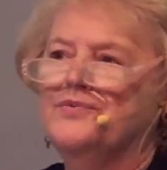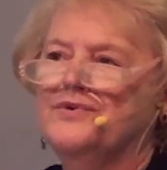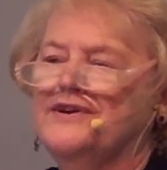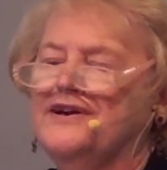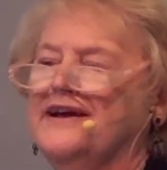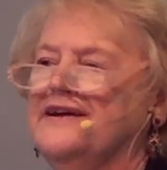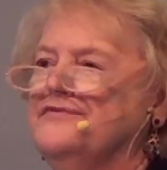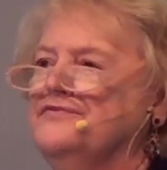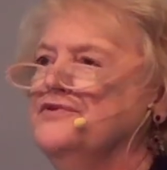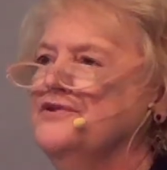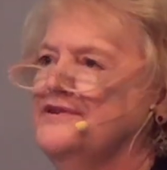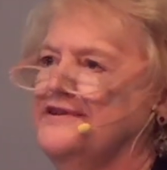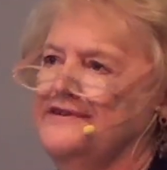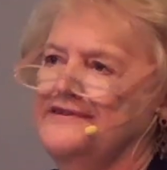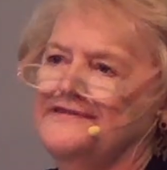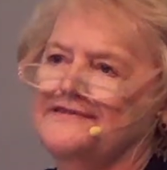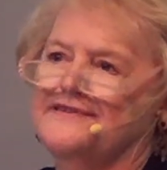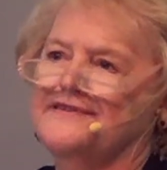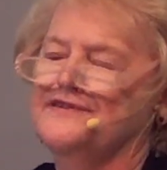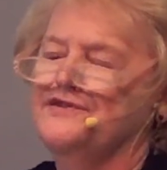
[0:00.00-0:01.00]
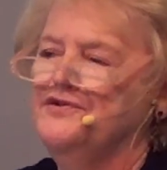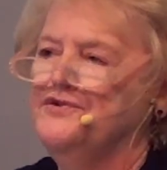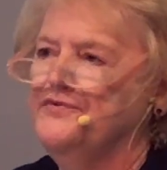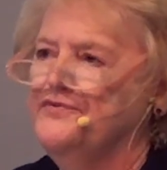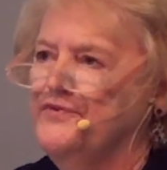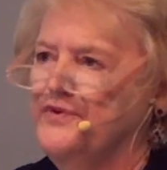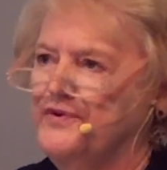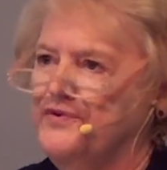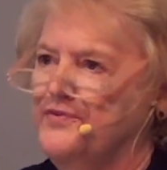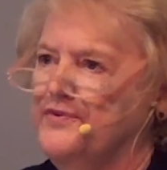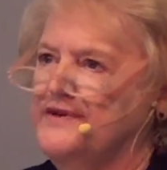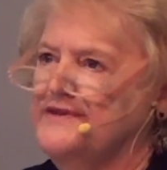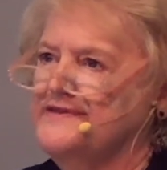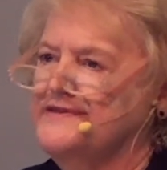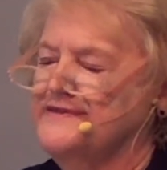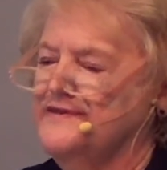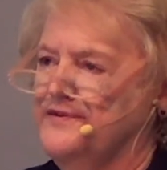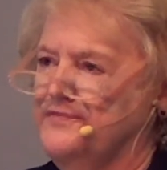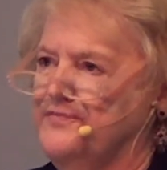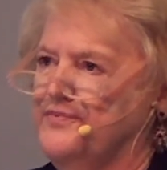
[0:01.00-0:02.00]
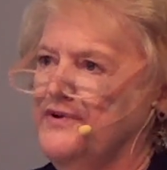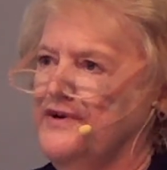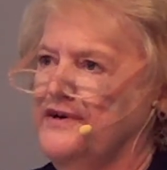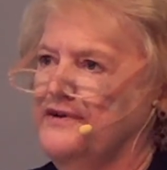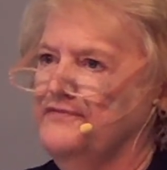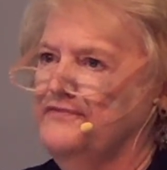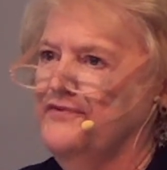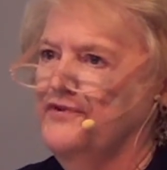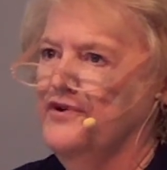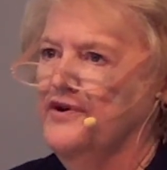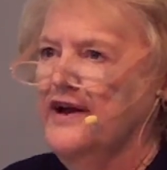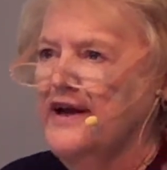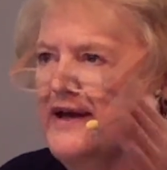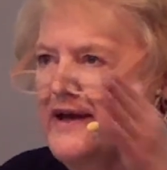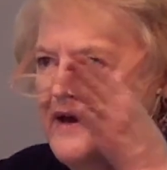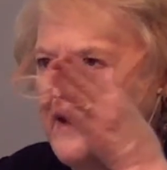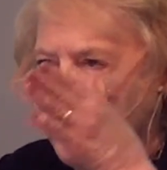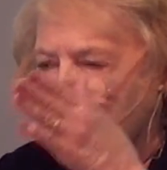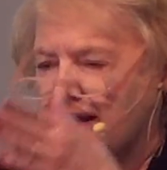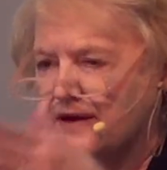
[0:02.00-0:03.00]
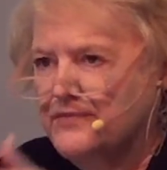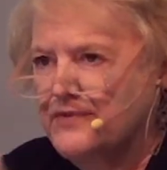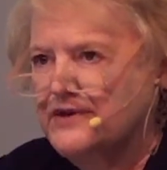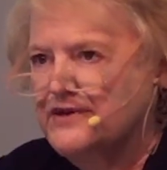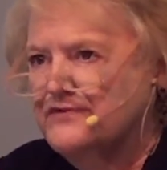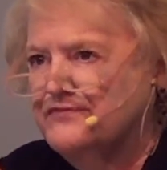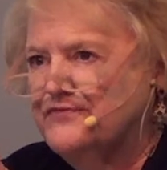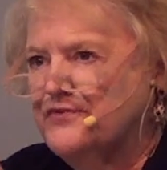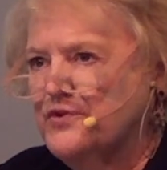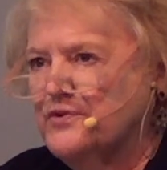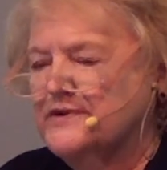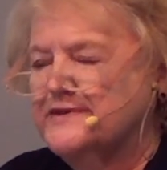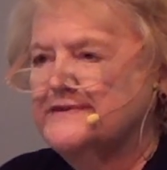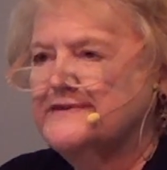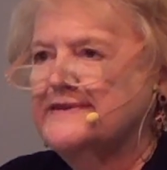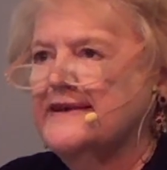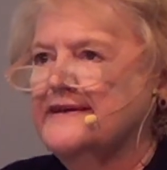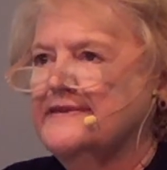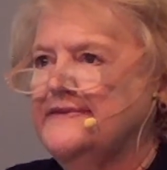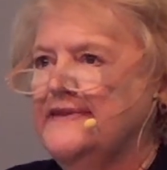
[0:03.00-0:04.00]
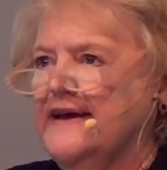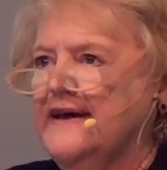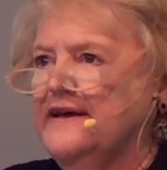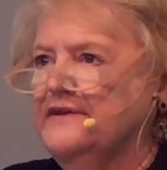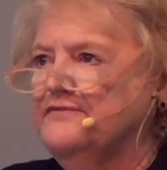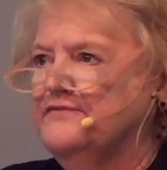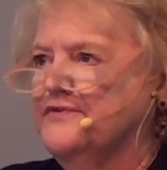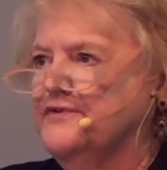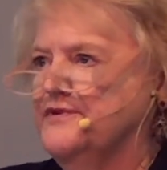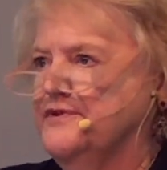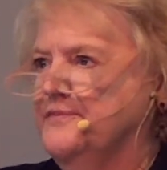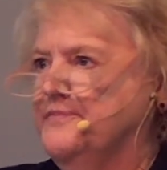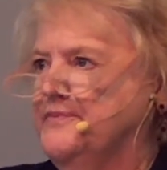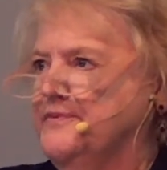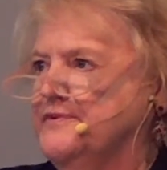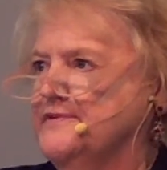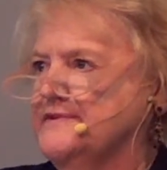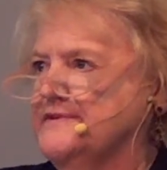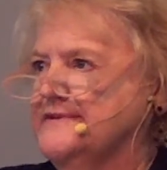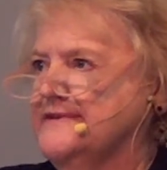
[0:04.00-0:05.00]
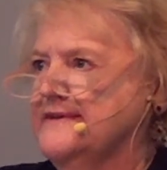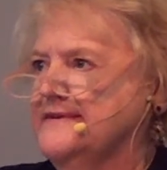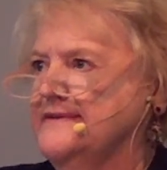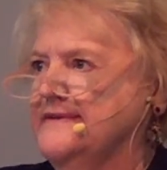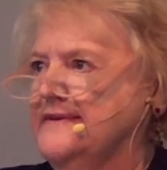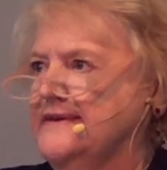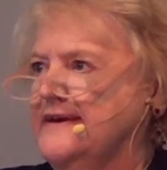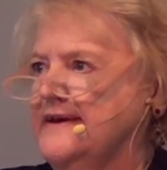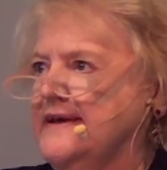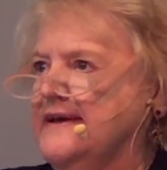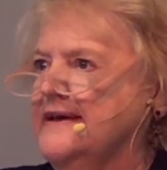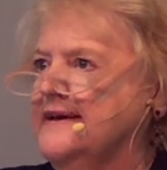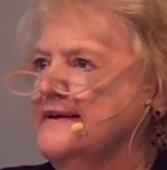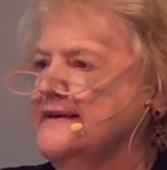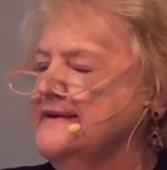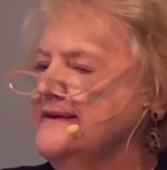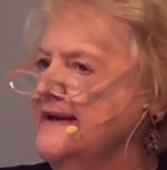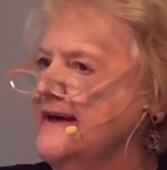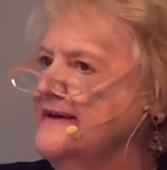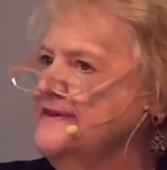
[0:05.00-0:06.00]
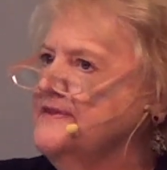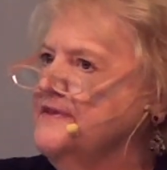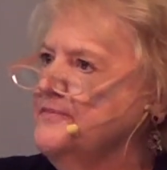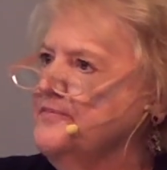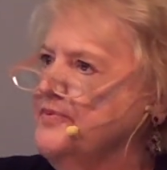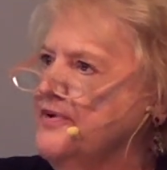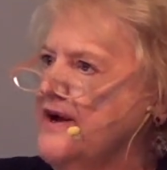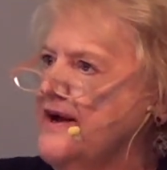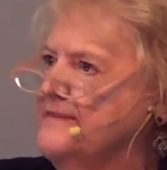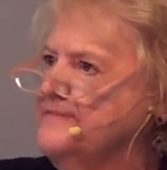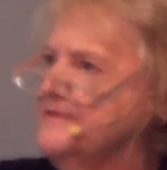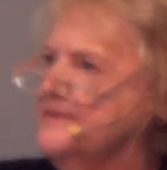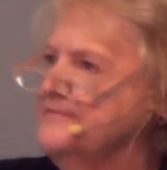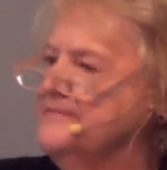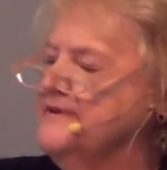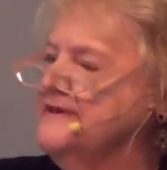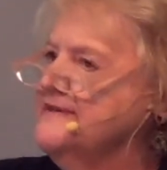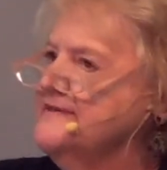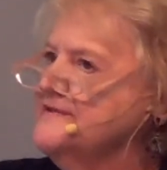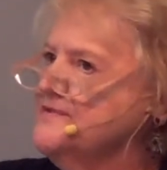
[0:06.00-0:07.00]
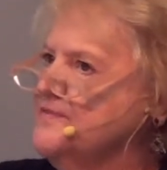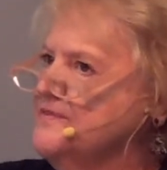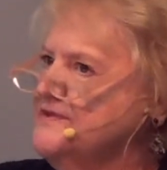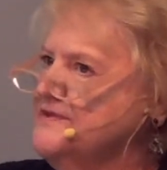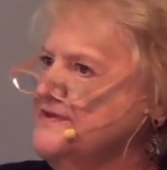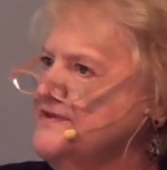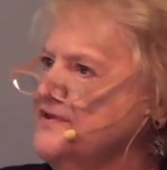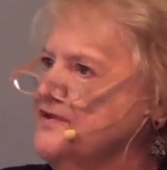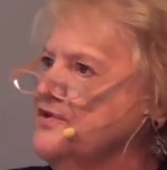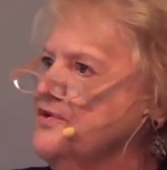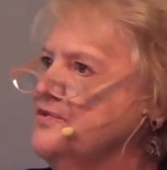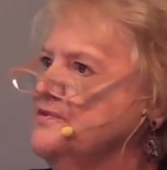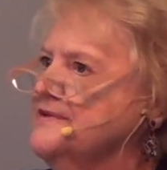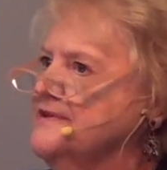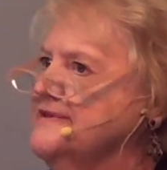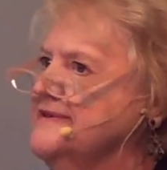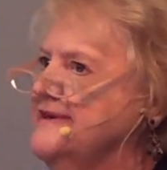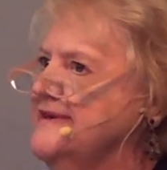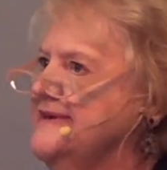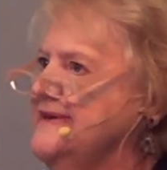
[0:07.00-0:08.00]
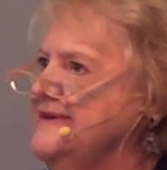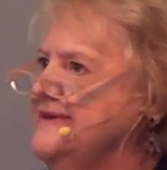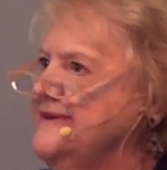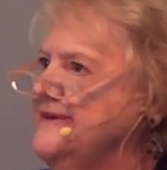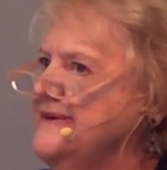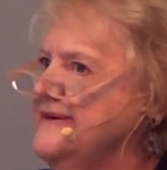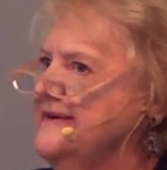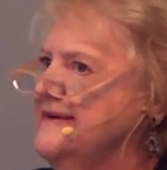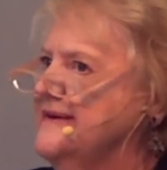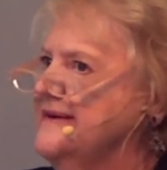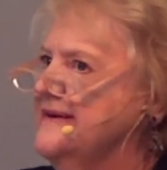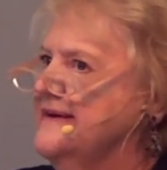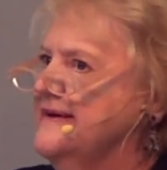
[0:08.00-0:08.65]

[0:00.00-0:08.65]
whatever it is that you've requested prayer for. I want to focus on that for the person, not the problem. Because what's the golden key?